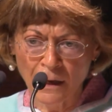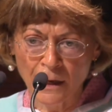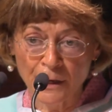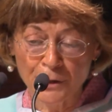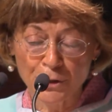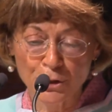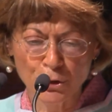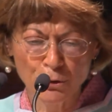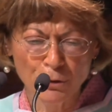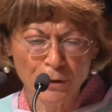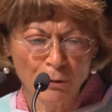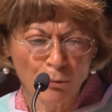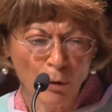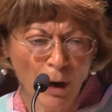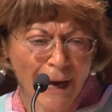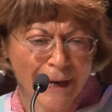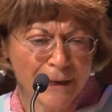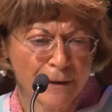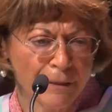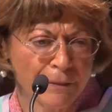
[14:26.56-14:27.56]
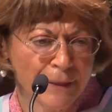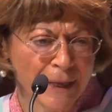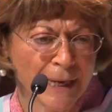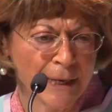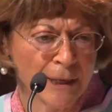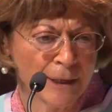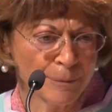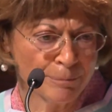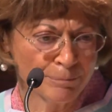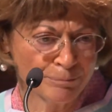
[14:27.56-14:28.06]
Do the right
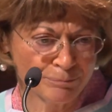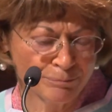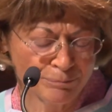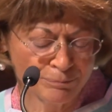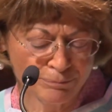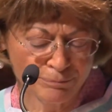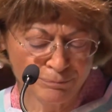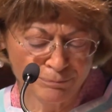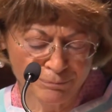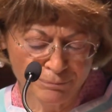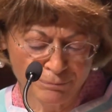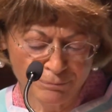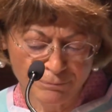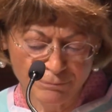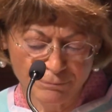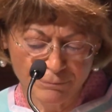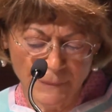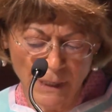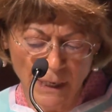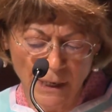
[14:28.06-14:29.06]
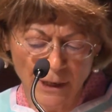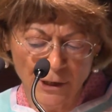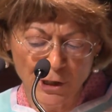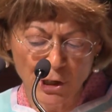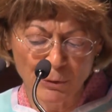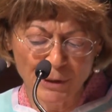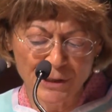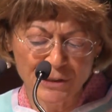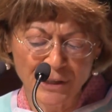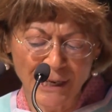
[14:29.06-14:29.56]
thing. Your
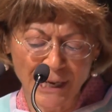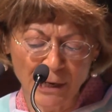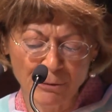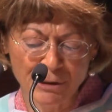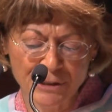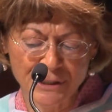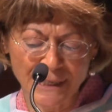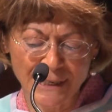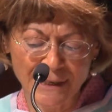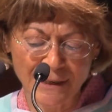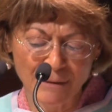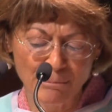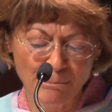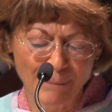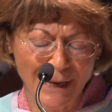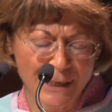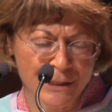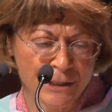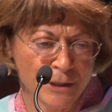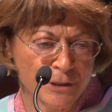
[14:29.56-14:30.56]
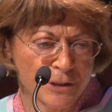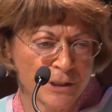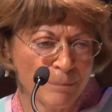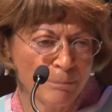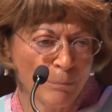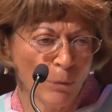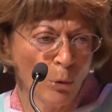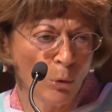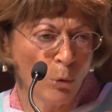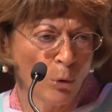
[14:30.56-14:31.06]
integrity matters
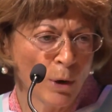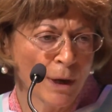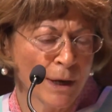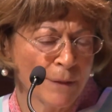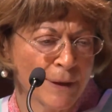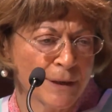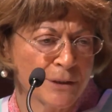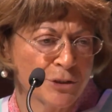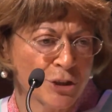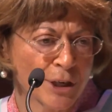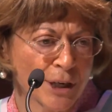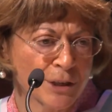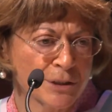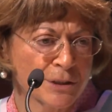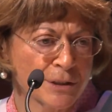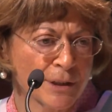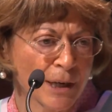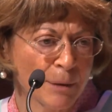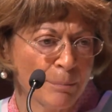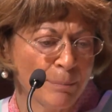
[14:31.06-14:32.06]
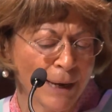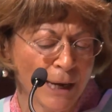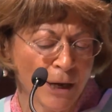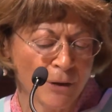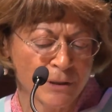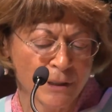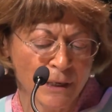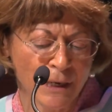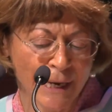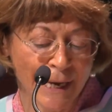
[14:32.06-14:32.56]
more than just
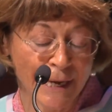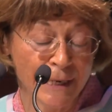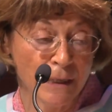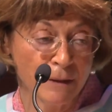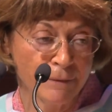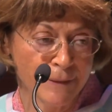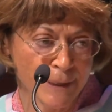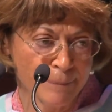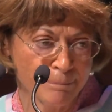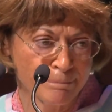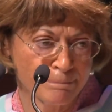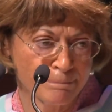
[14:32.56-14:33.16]
about anything.